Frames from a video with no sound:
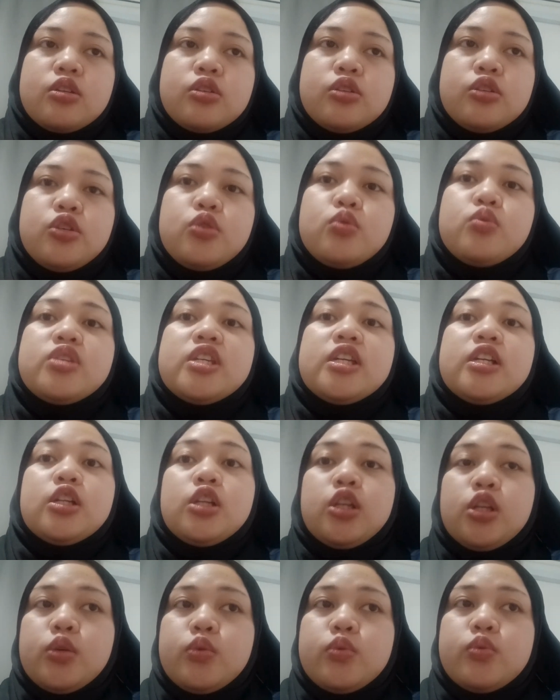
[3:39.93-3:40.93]
using
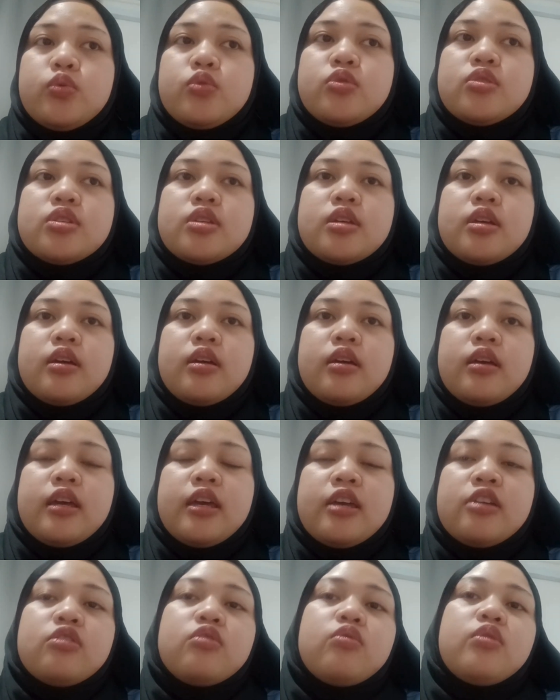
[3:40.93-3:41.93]
clues,
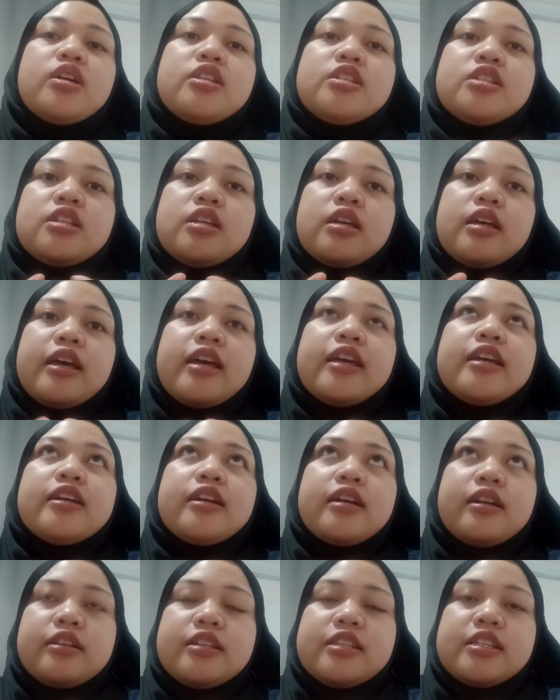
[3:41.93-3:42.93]

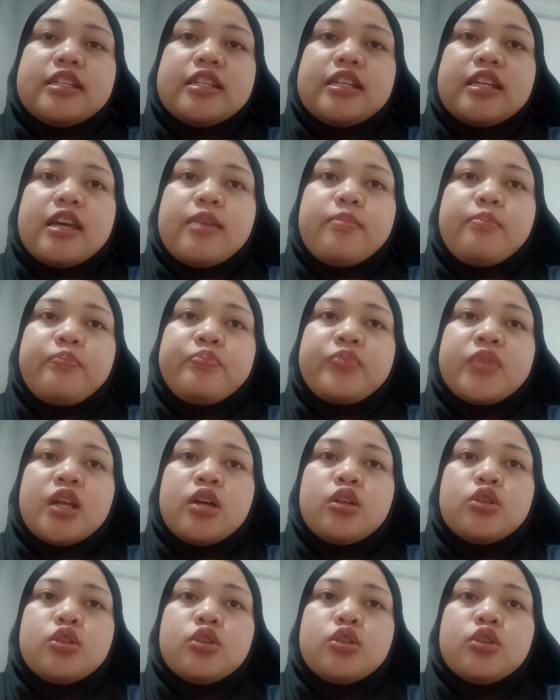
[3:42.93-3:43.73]
encouraging them